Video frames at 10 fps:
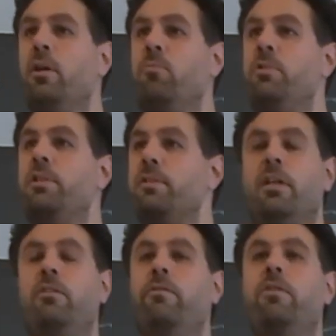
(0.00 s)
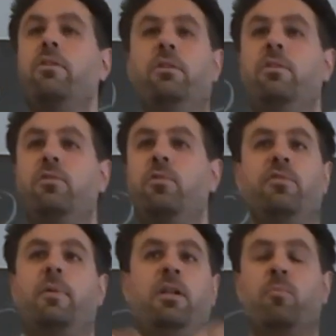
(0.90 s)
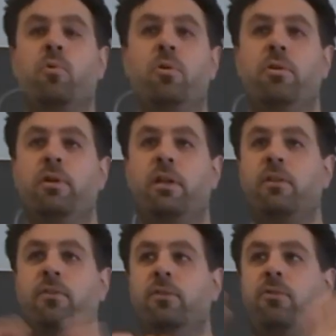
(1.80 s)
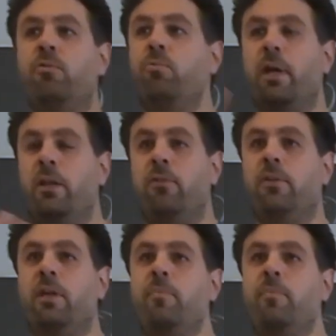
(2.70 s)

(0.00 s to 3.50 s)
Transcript: which doesn't interfere in the system anymore and doesn't do anything.